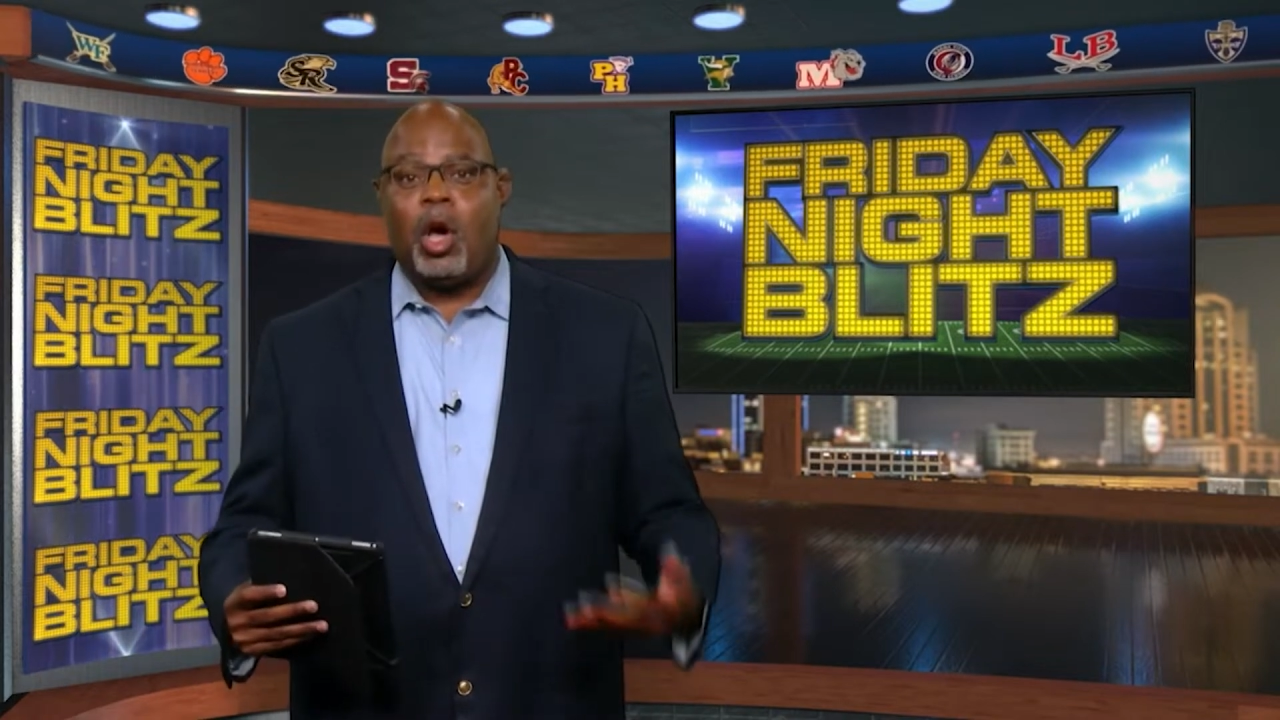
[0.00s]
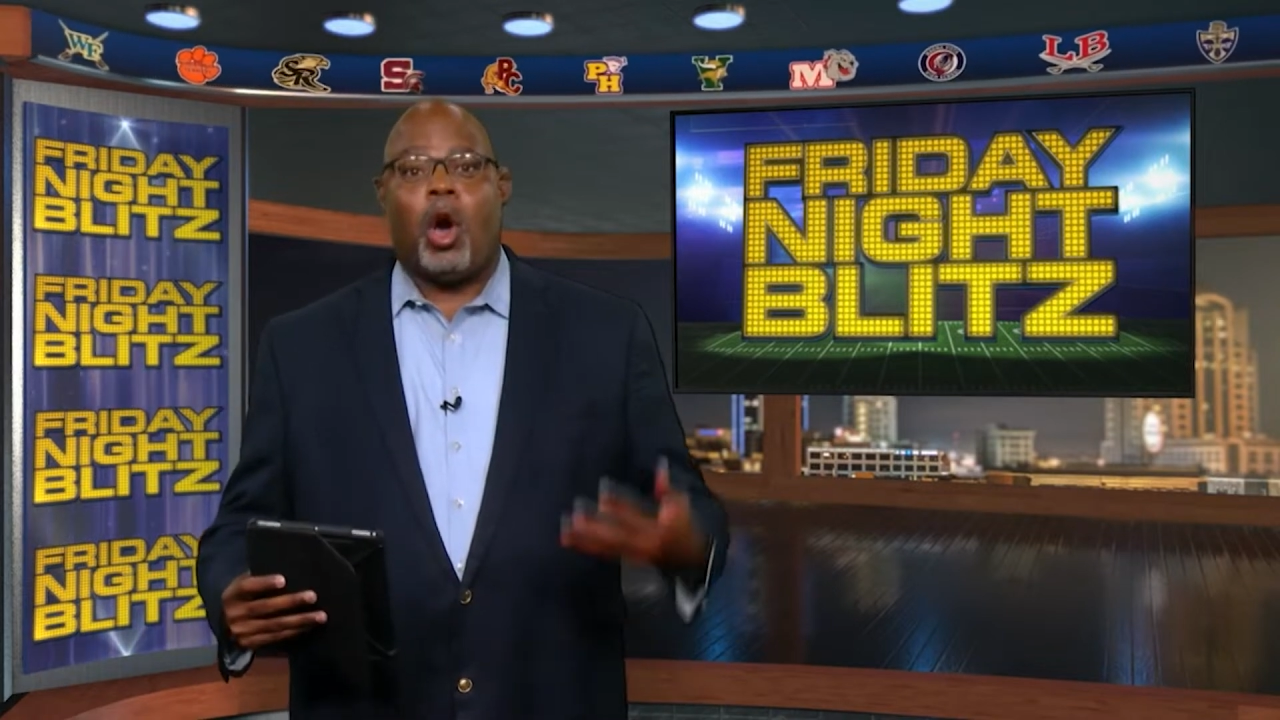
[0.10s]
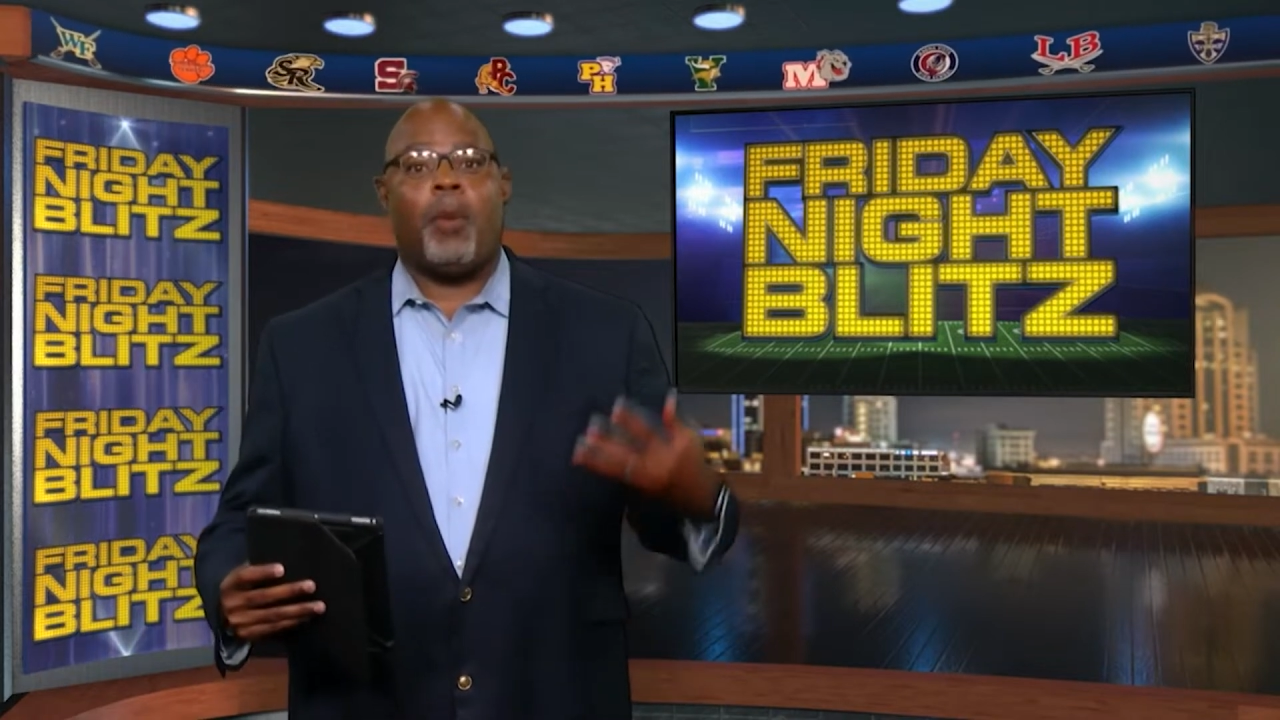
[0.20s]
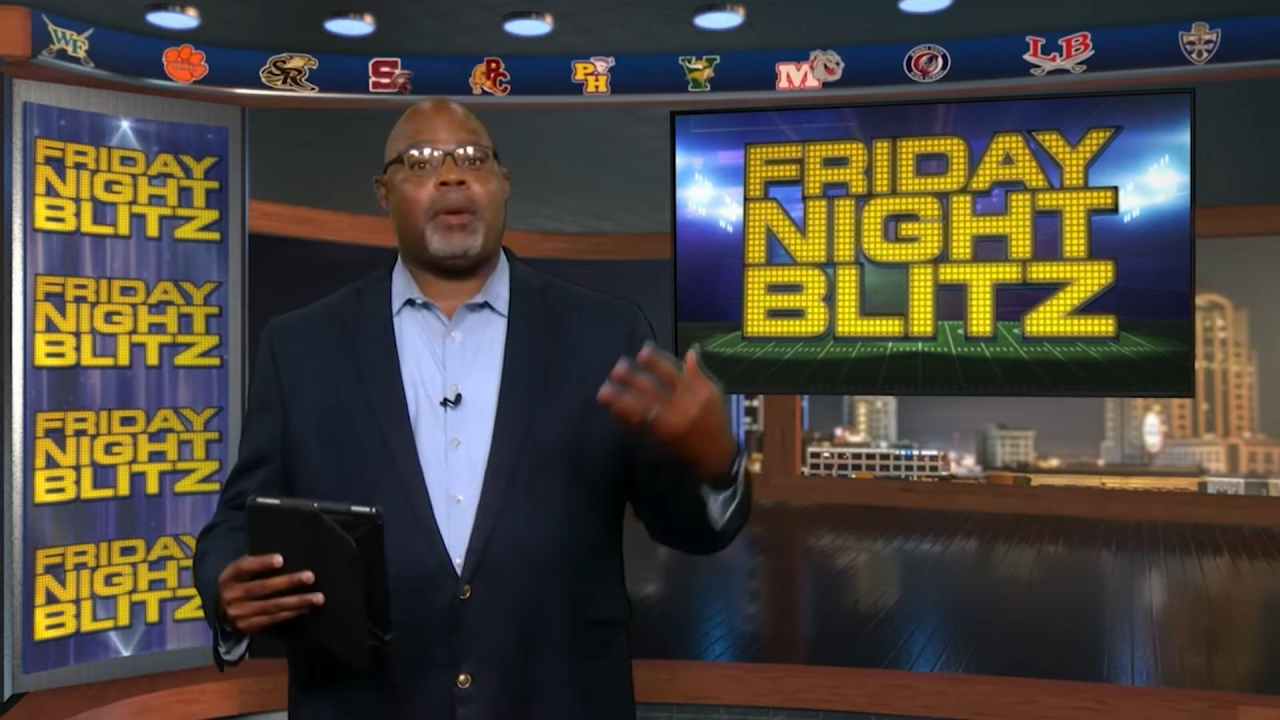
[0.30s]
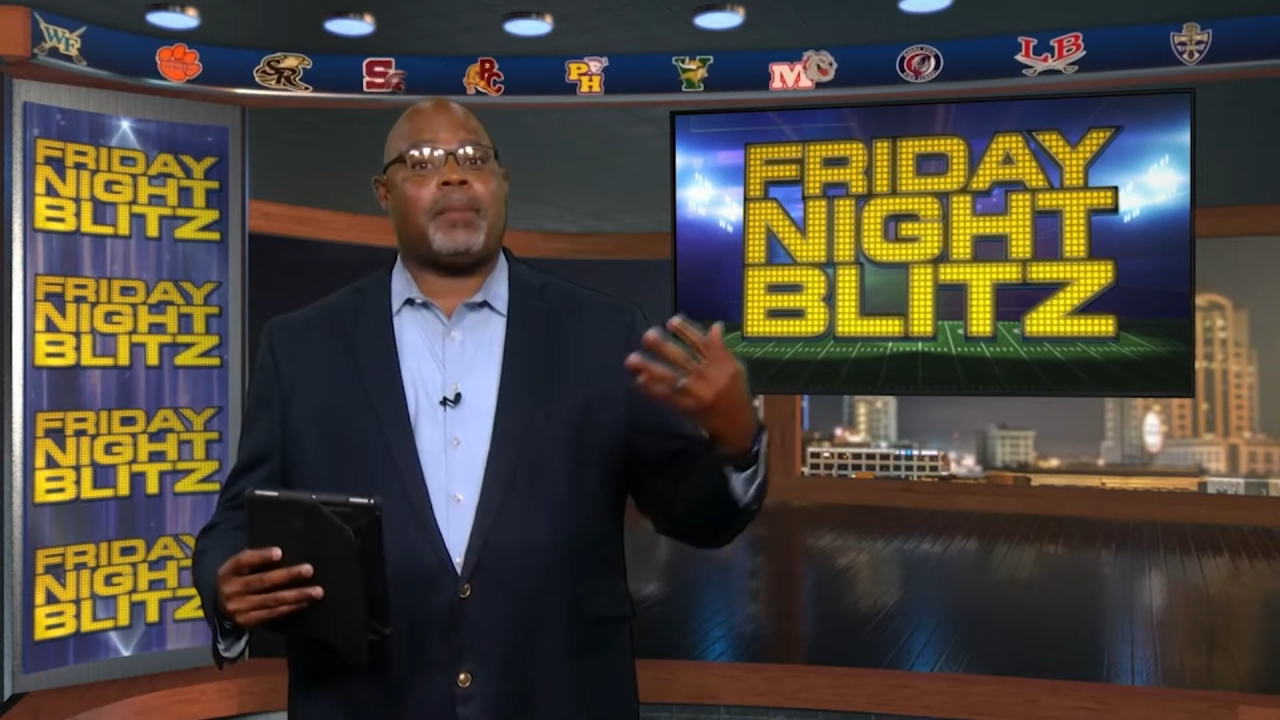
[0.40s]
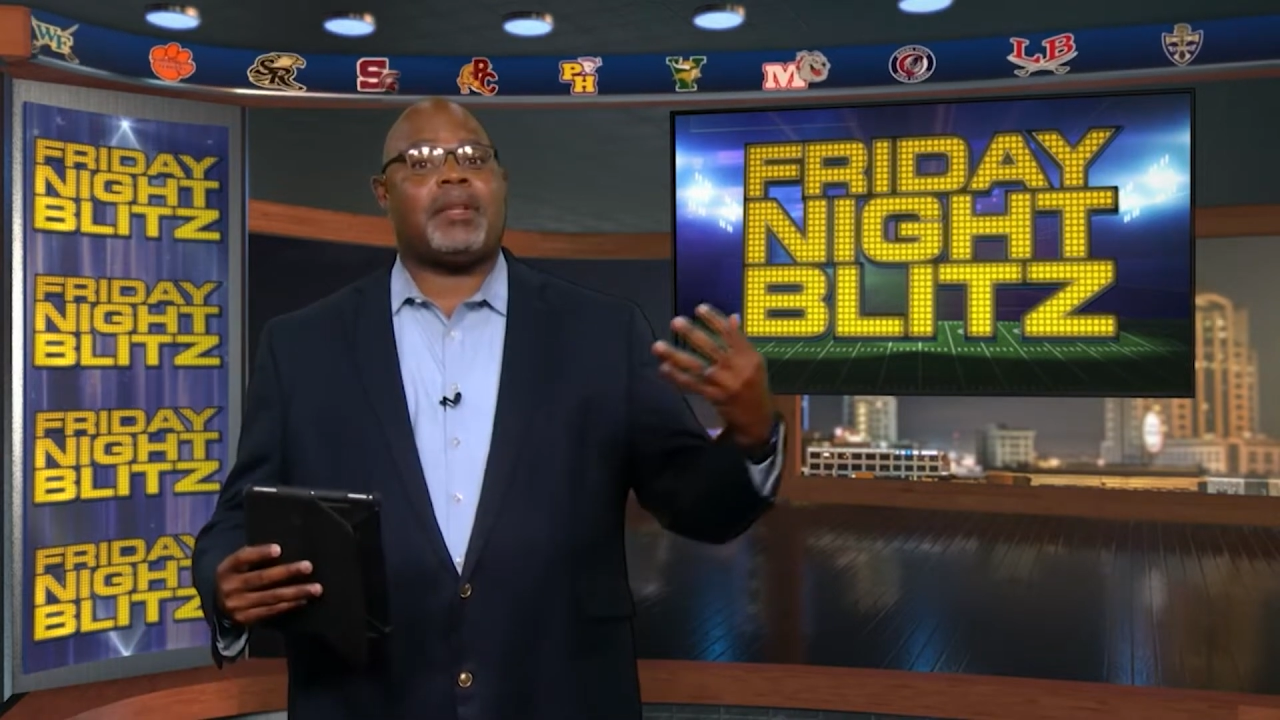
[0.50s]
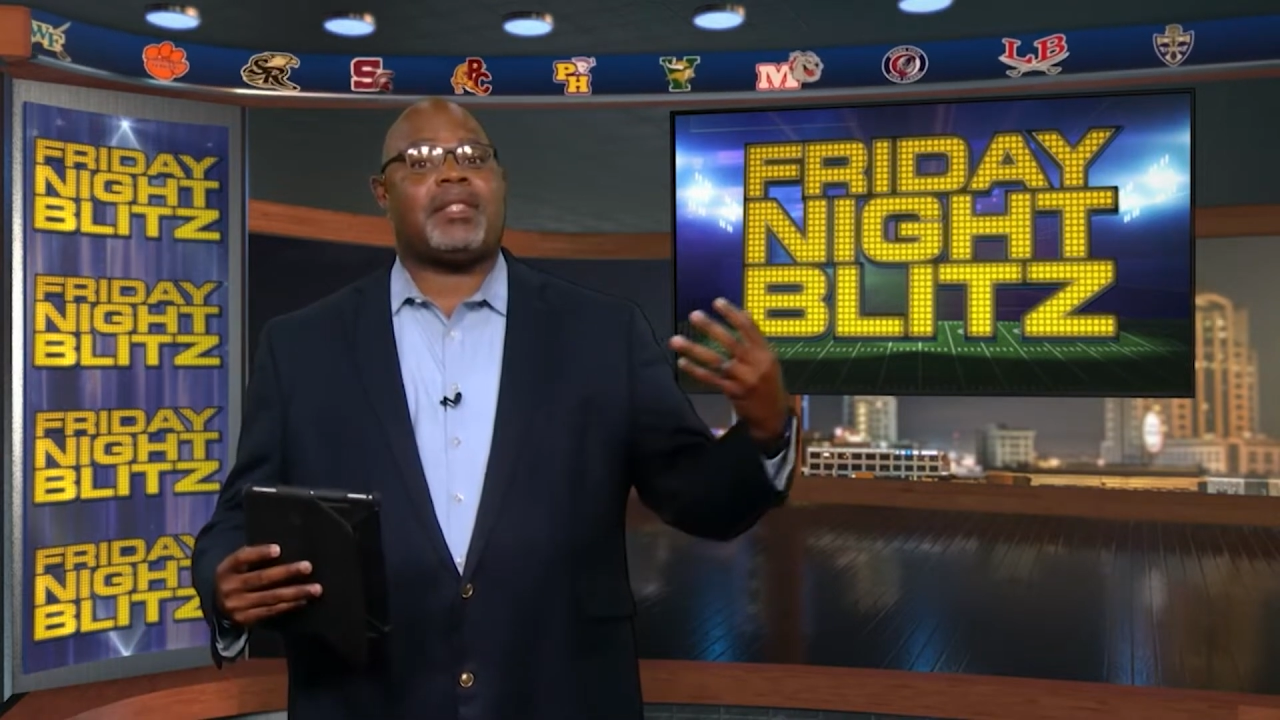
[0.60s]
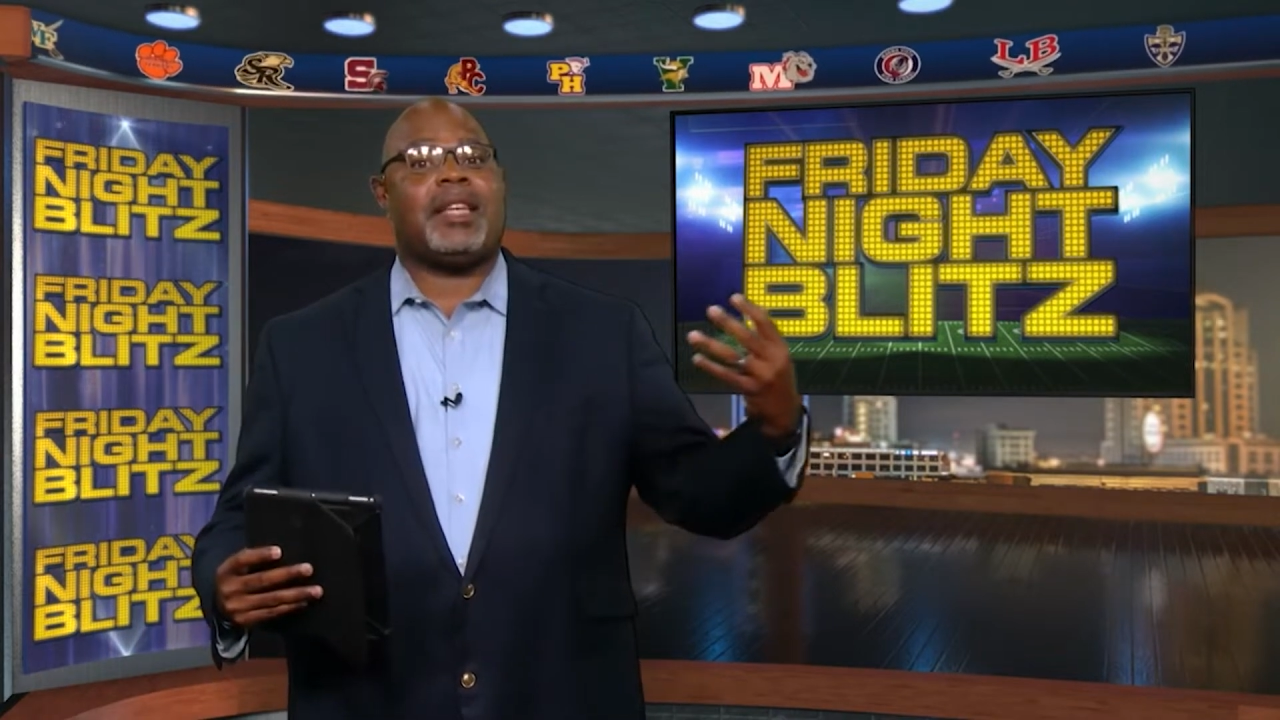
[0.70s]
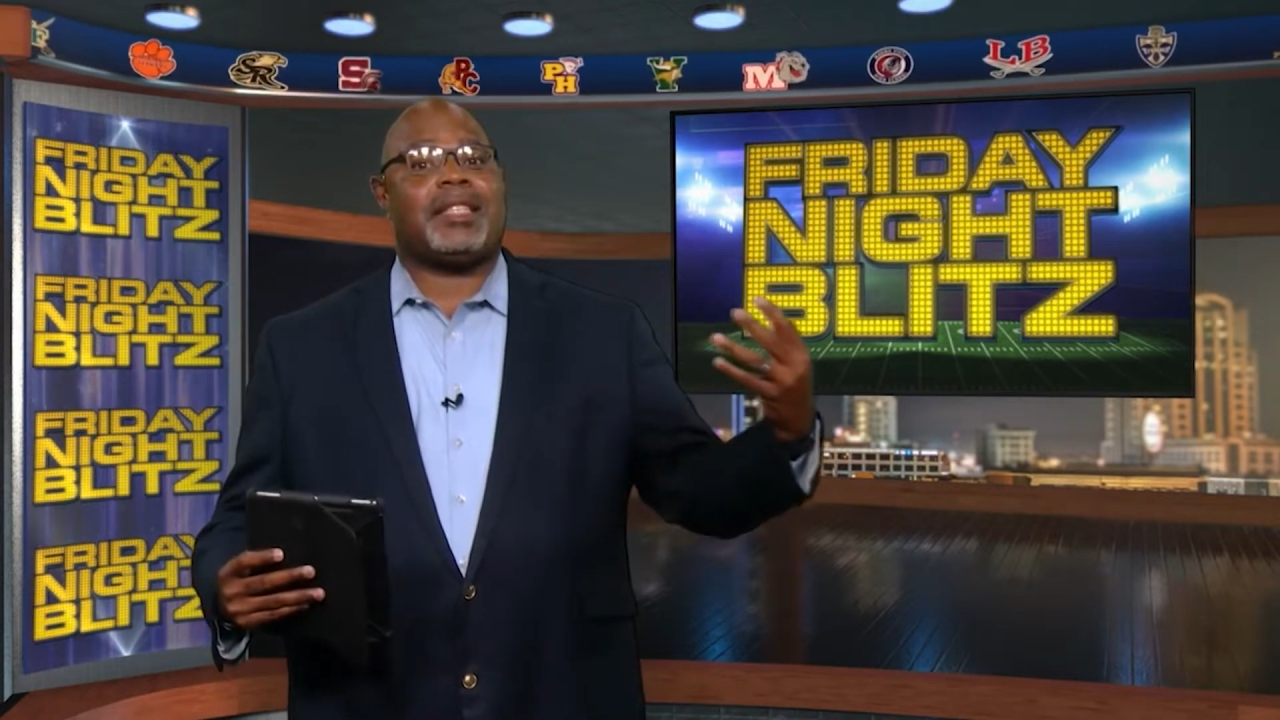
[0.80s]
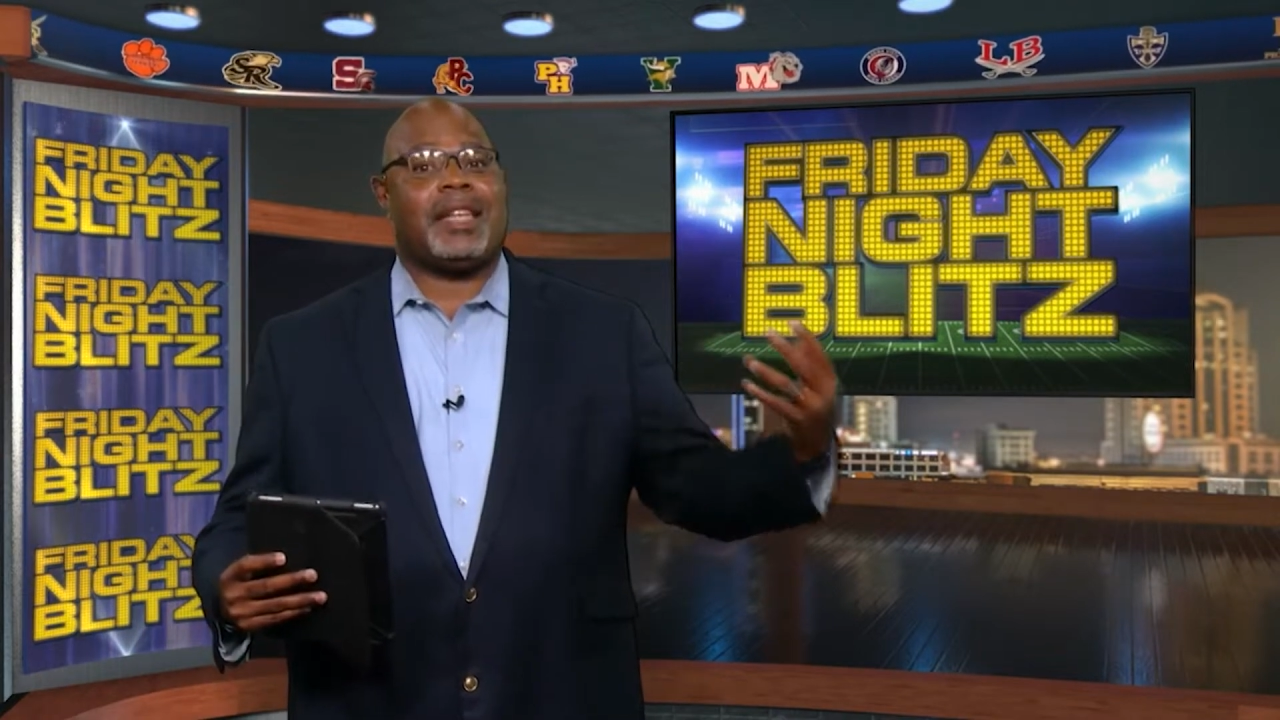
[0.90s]
opened up the
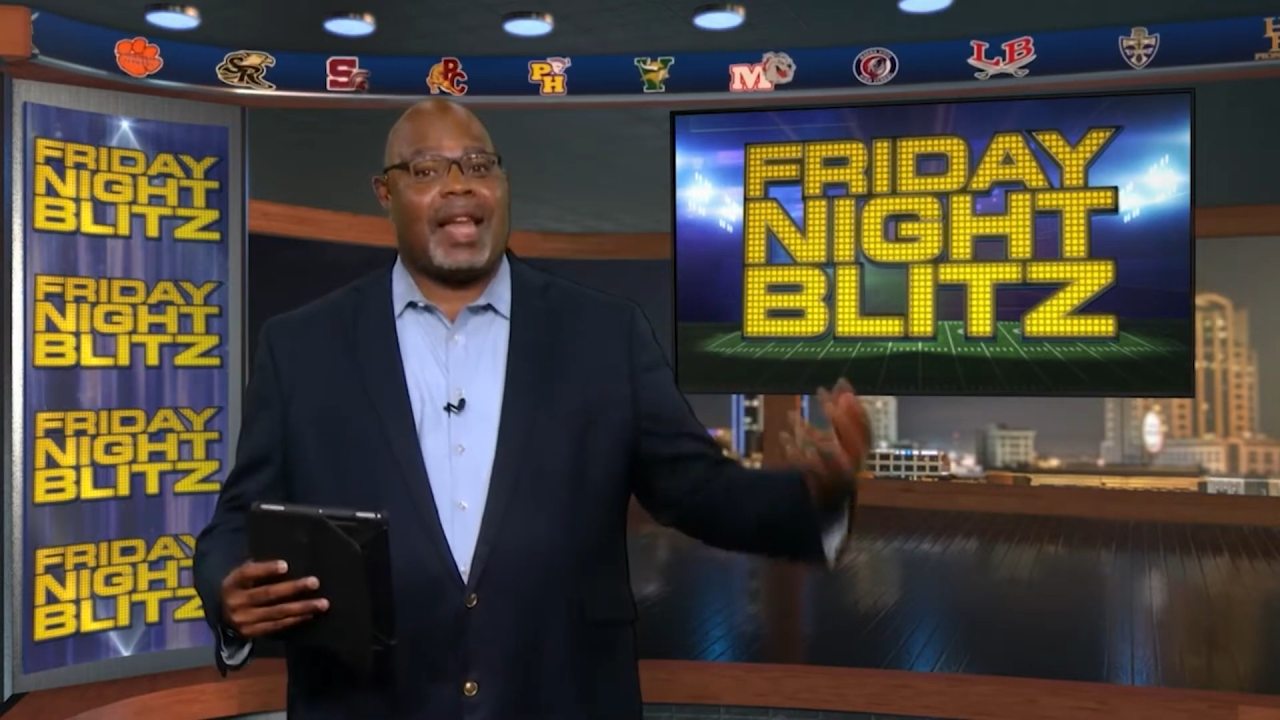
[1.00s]
season